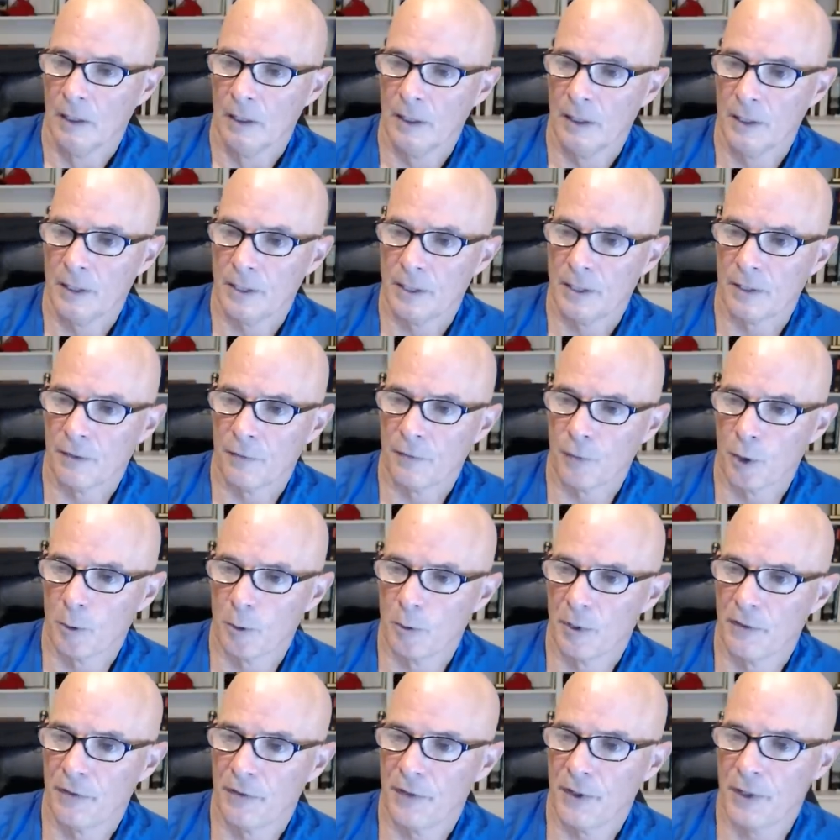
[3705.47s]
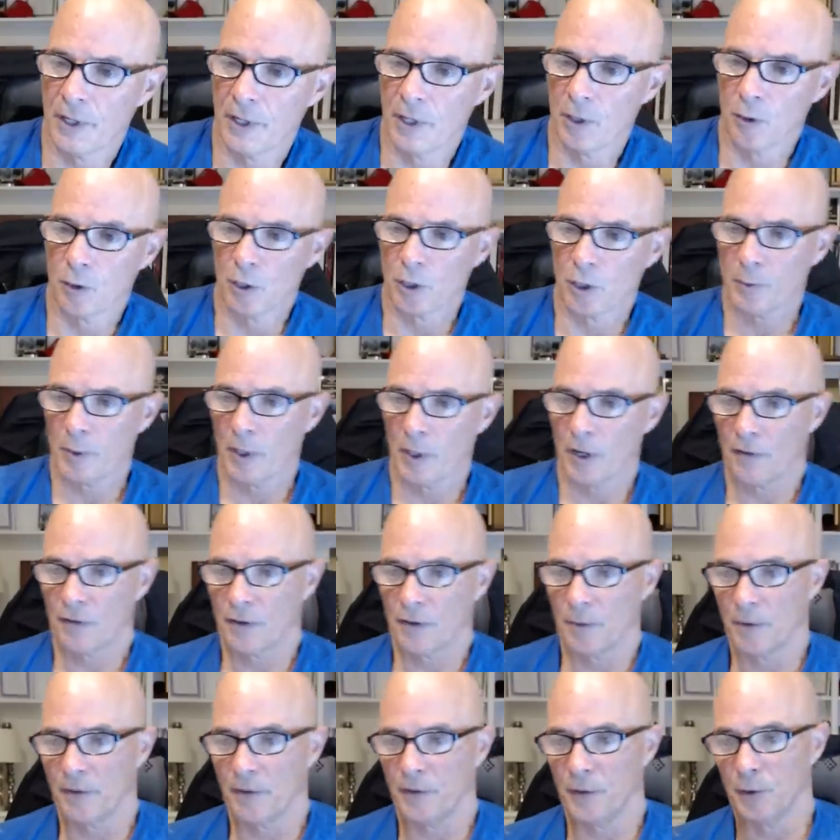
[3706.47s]
Is there a formula to figure out horsepower
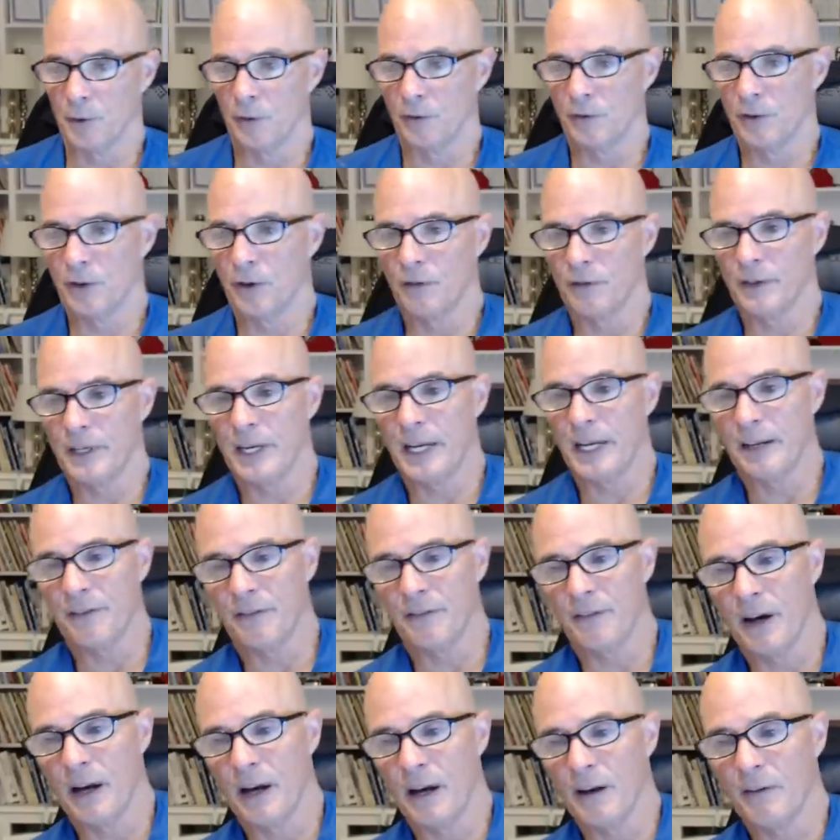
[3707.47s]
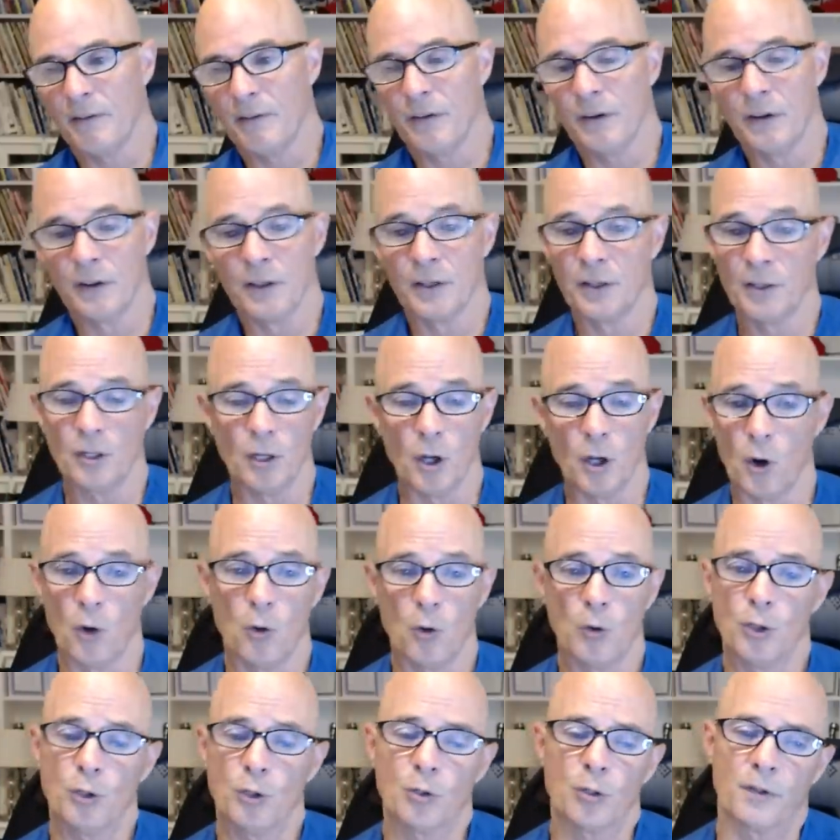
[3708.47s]
from the fuel flow of E85?
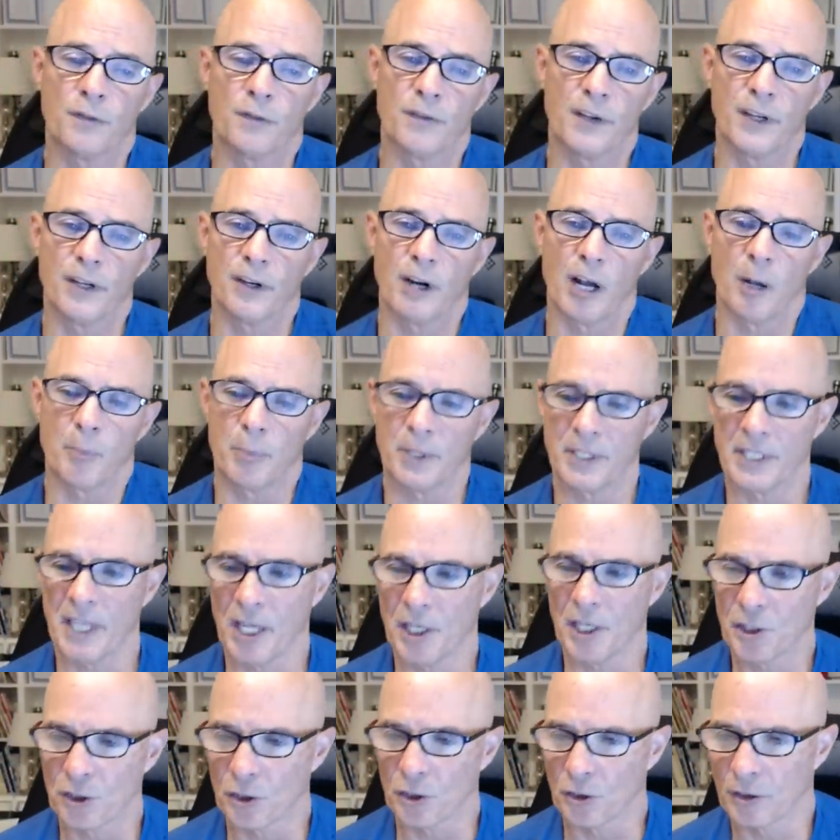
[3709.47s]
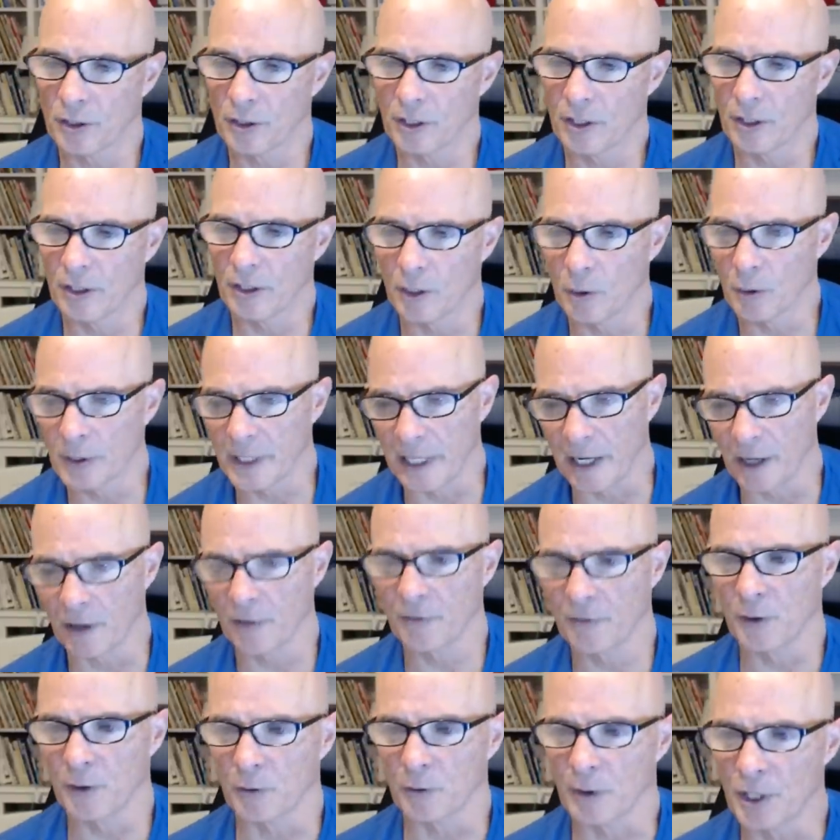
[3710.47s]
No, you could figure out potential. You don't know what the air
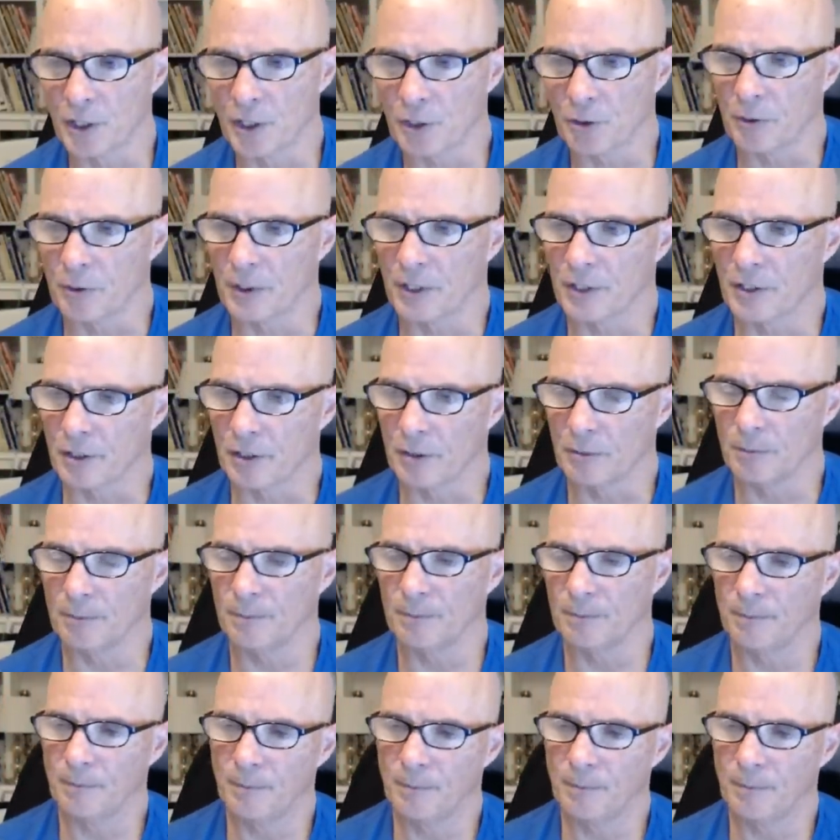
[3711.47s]
fuel ratio is, though.